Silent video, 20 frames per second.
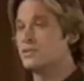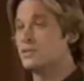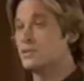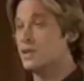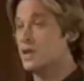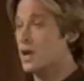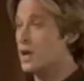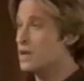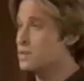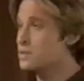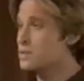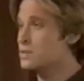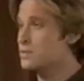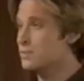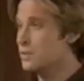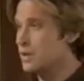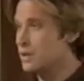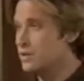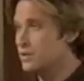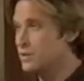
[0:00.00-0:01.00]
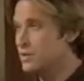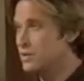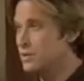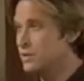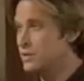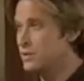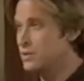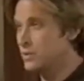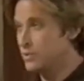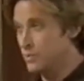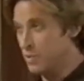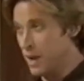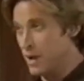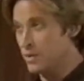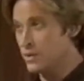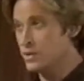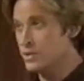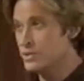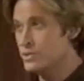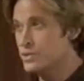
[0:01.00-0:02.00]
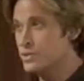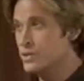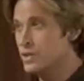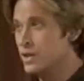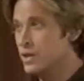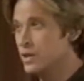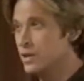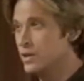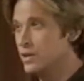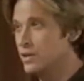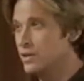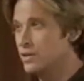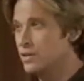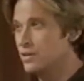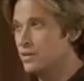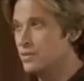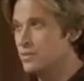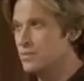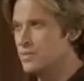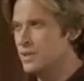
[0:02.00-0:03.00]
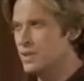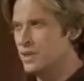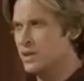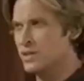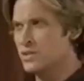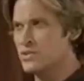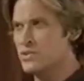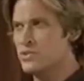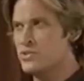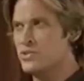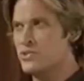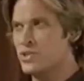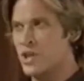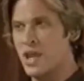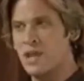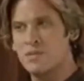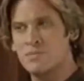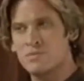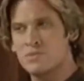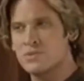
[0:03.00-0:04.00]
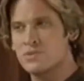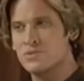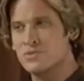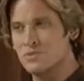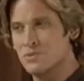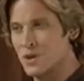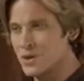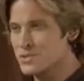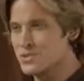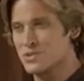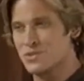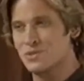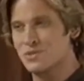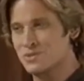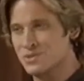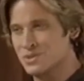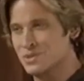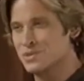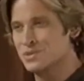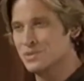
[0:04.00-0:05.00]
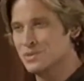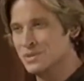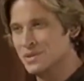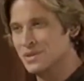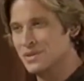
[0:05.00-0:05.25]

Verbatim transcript: to consummate your marriage because James wants you to?